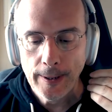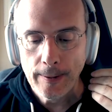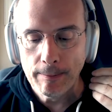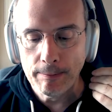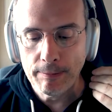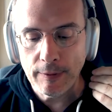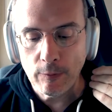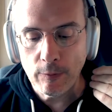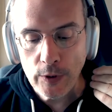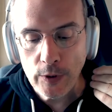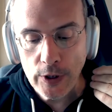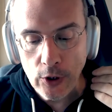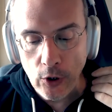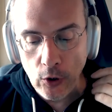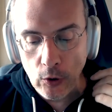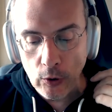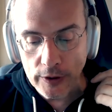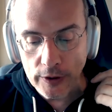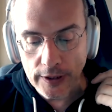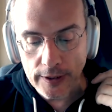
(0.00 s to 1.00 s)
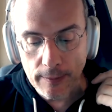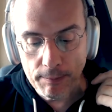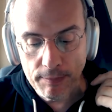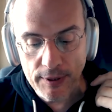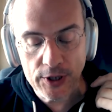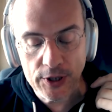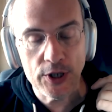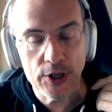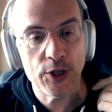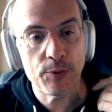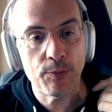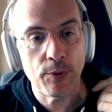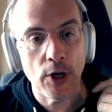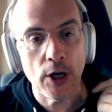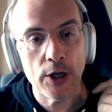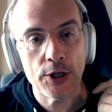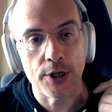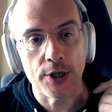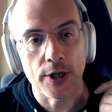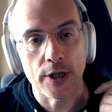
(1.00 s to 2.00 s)
But we know that the business
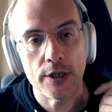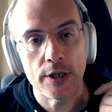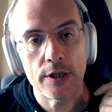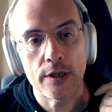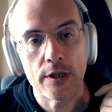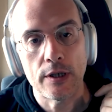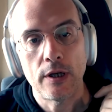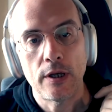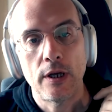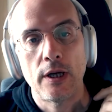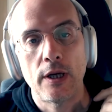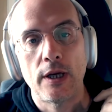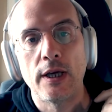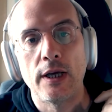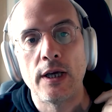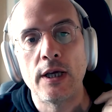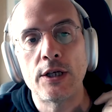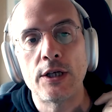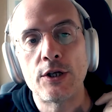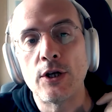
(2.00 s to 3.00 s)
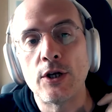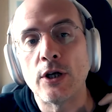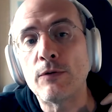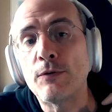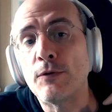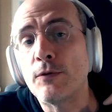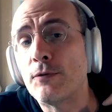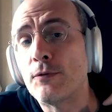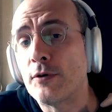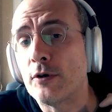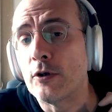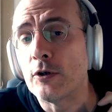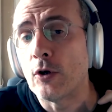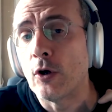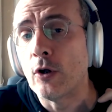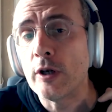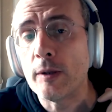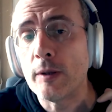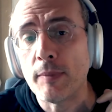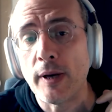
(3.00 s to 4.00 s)
process is not fulfilled
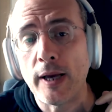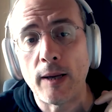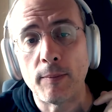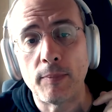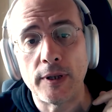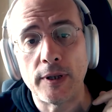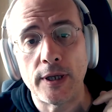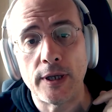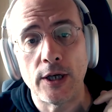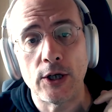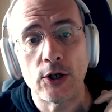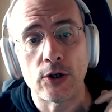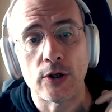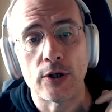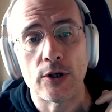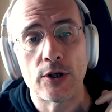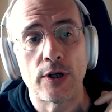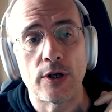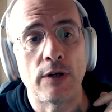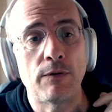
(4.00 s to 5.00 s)
only by applications.